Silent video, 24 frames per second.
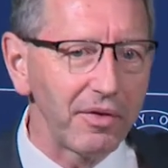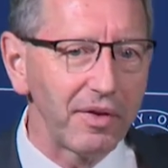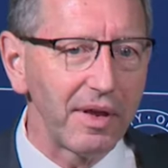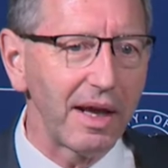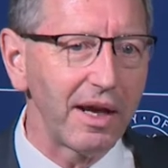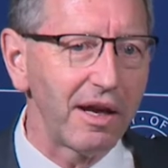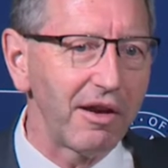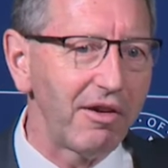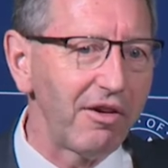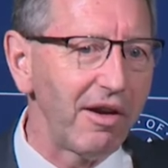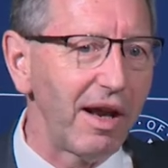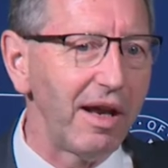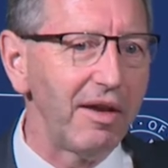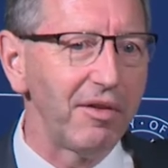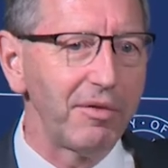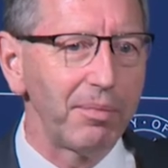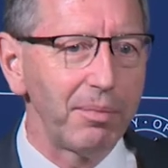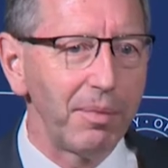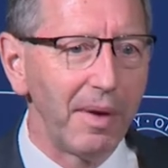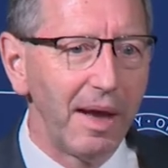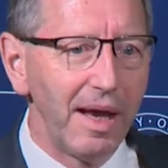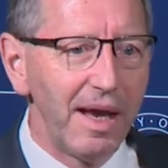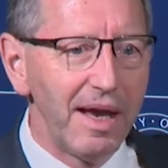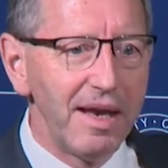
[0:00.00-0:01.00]
That creates
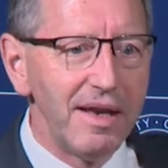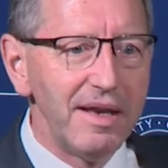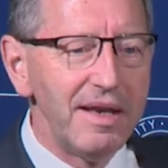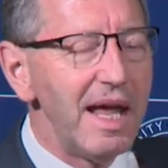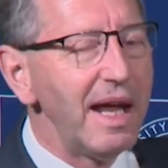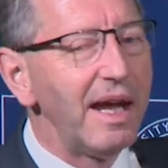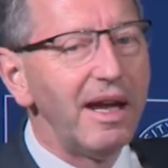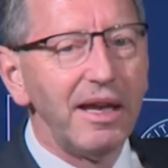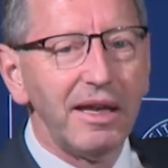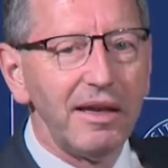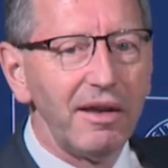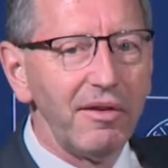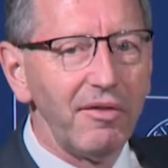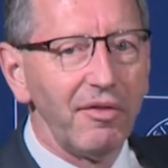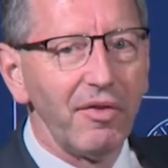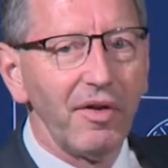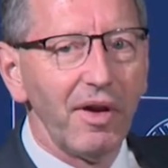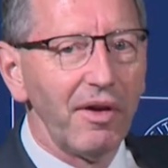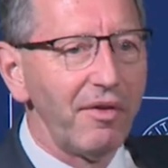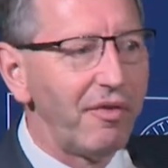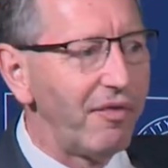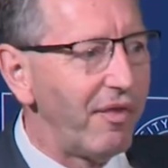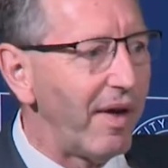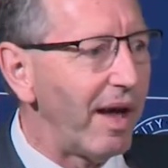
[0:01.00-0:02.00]
negative
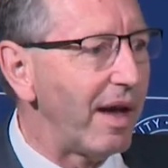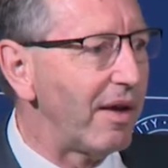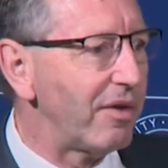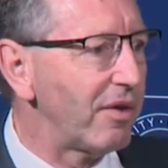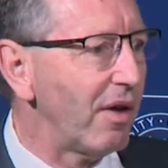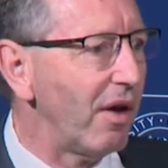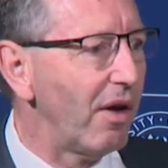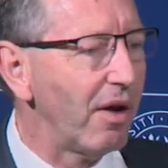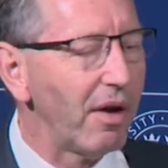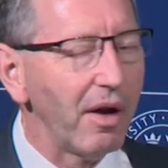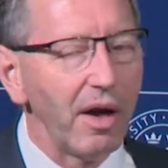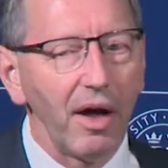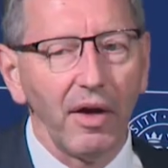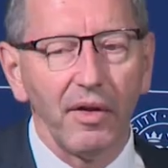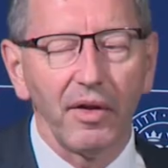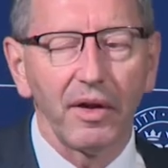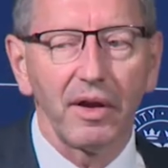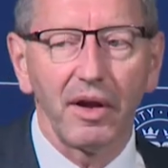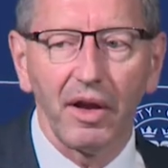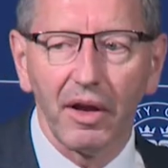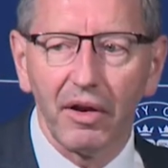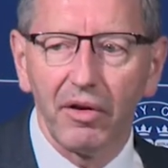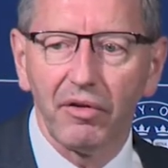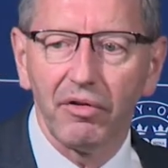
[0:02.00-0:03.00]
effects on other
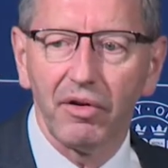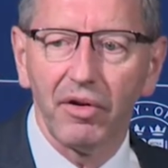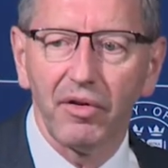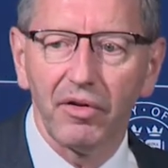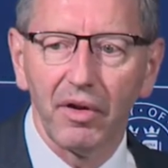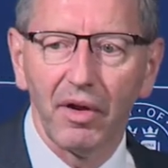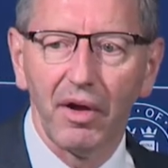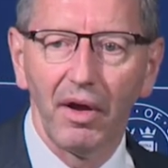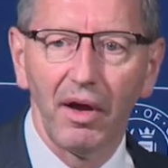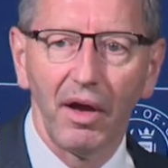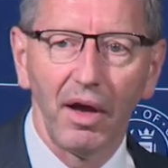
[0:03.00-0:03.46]
countries.